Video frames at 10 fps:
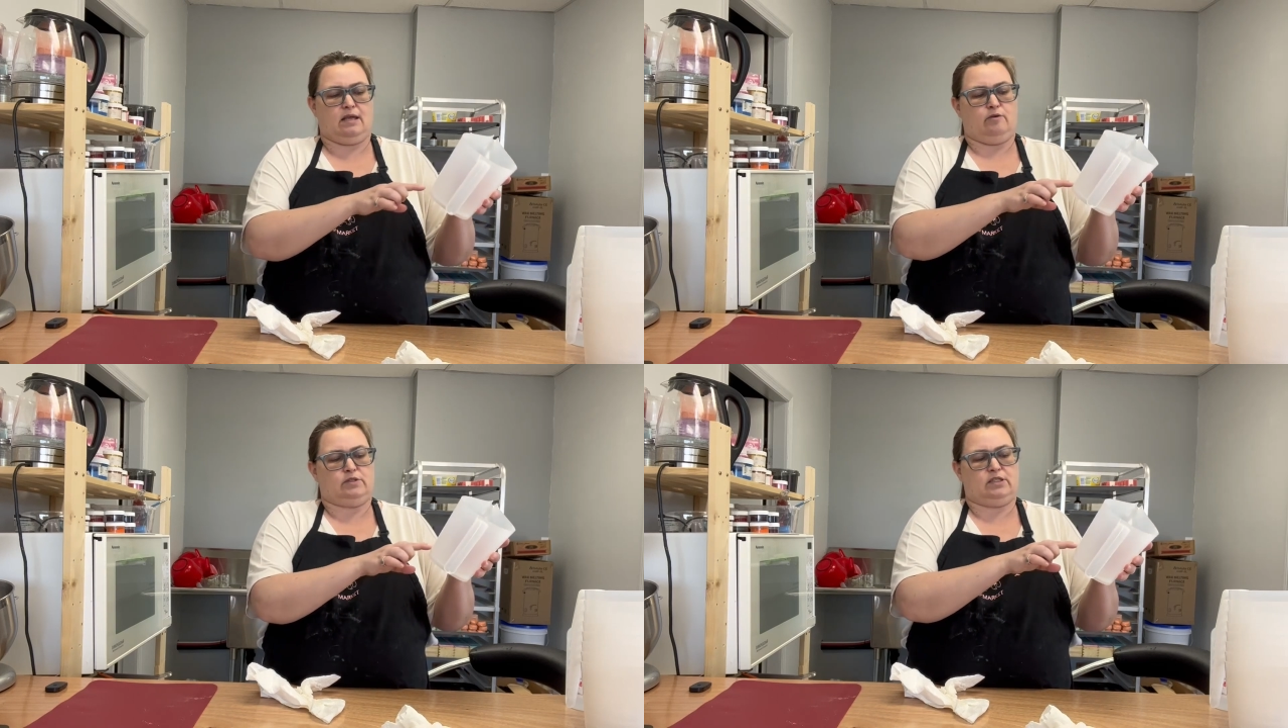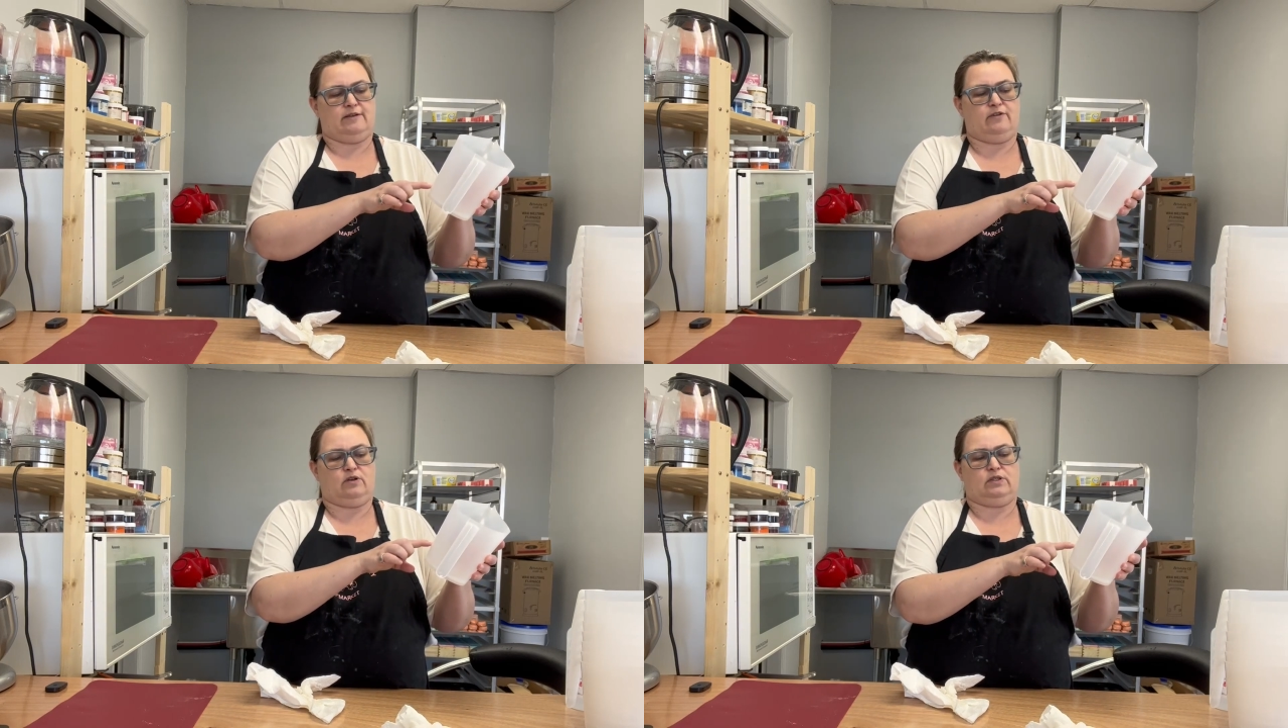It was
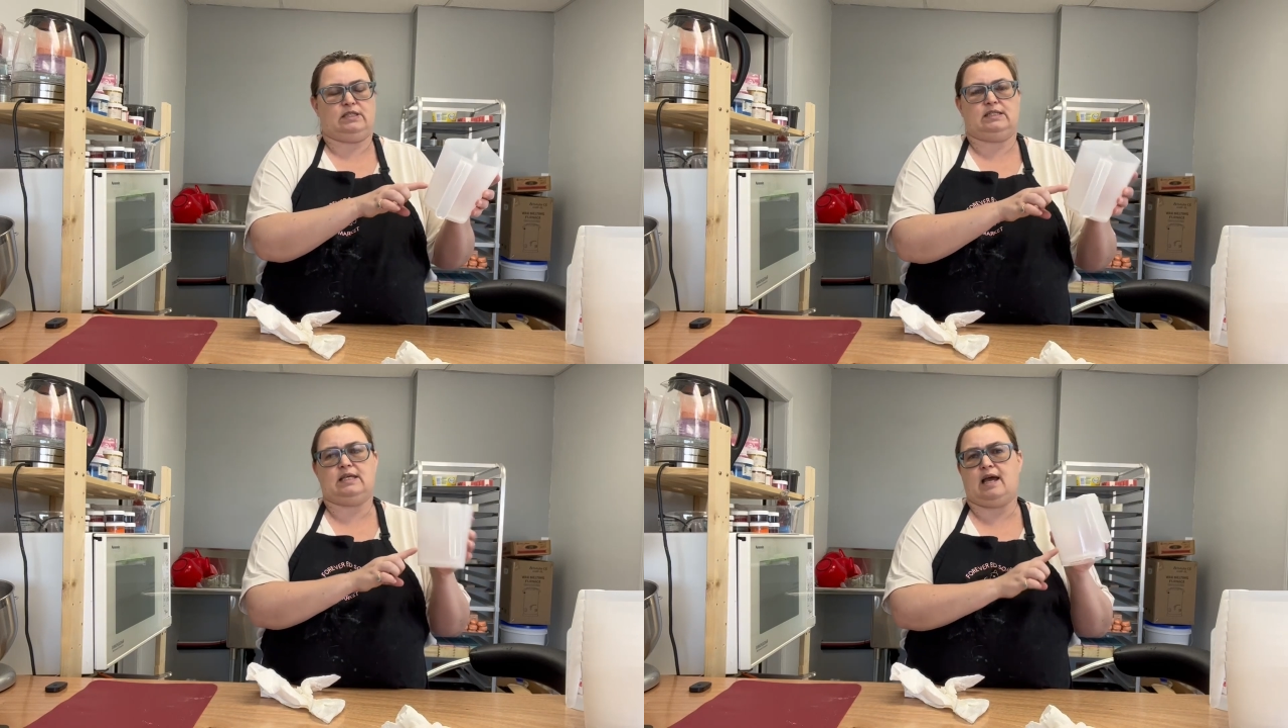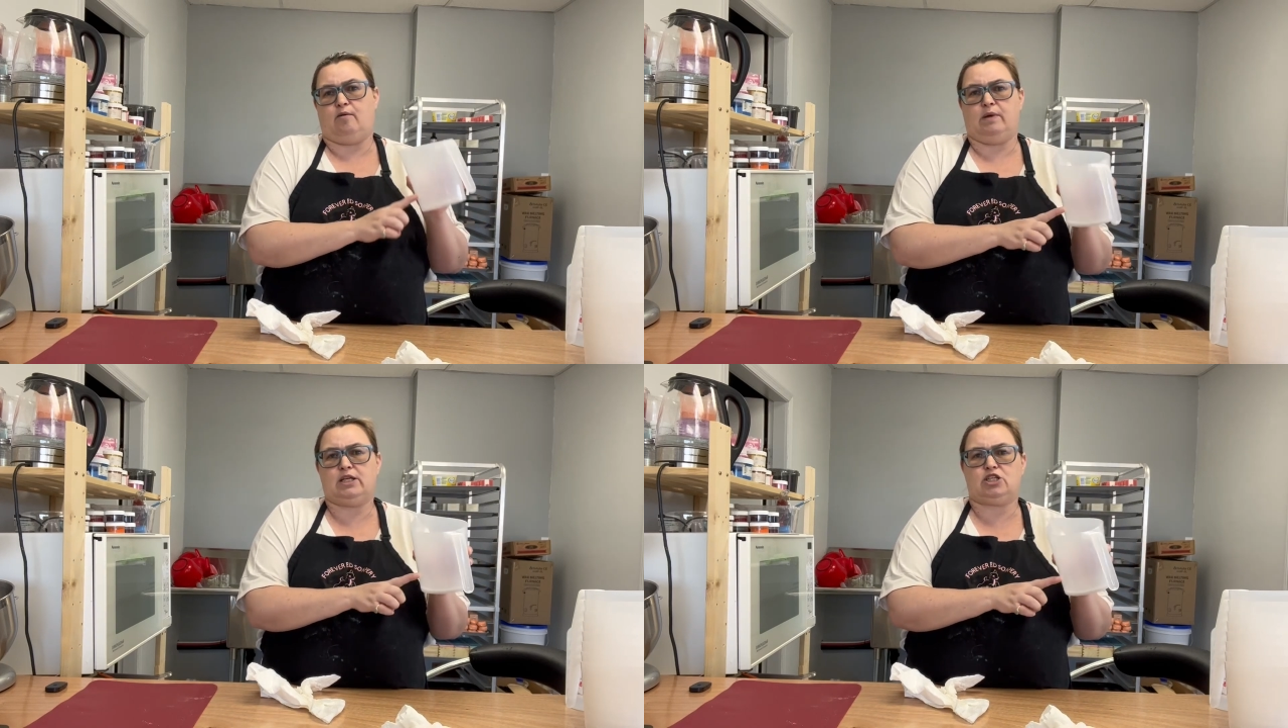difficult to see how
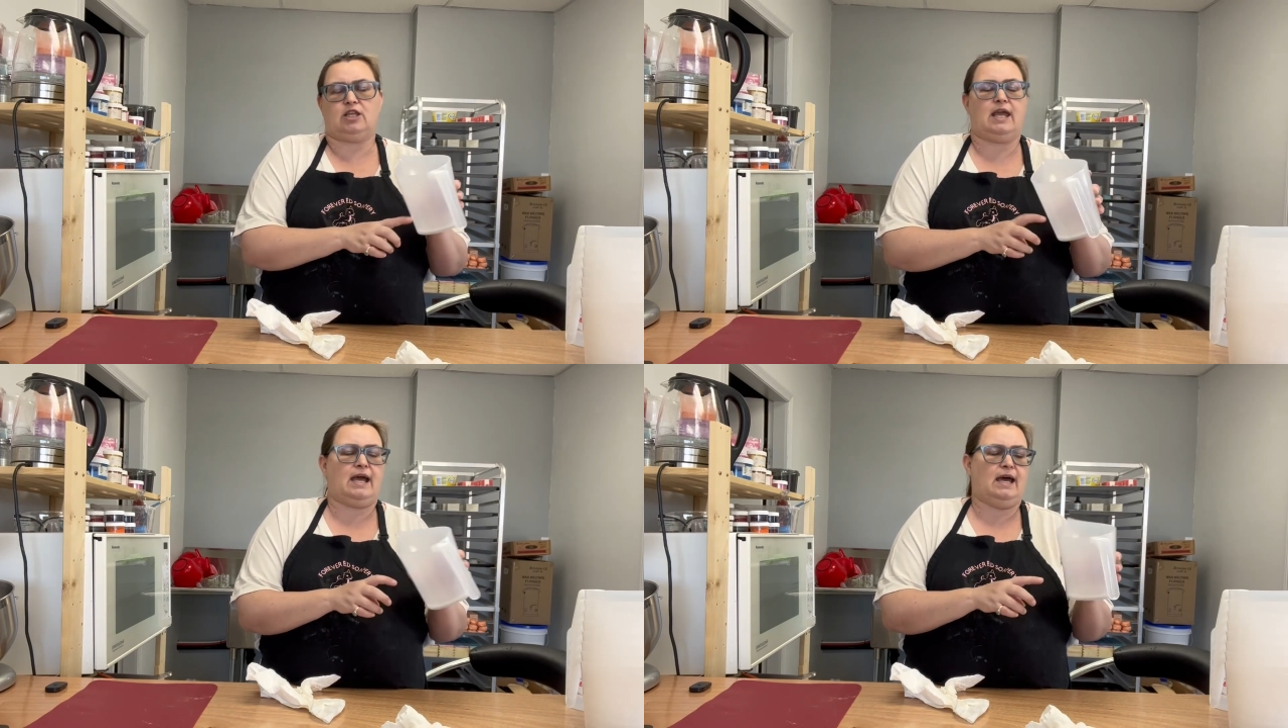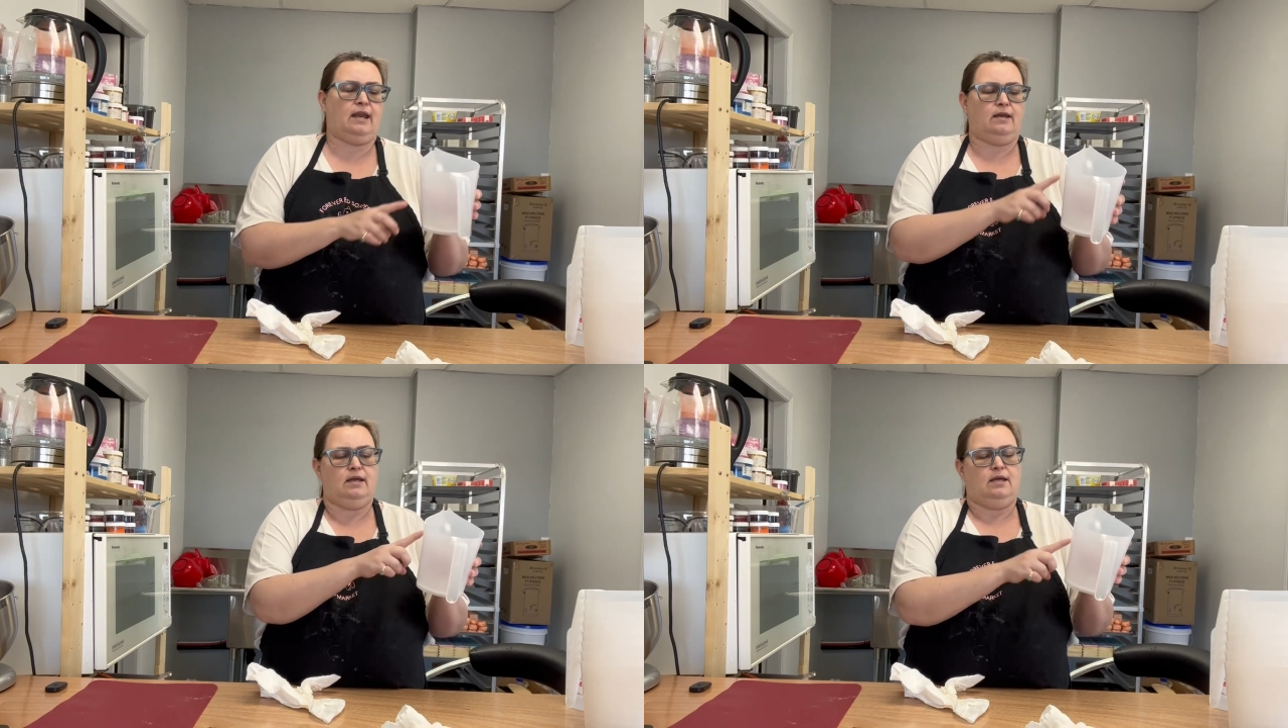much they had,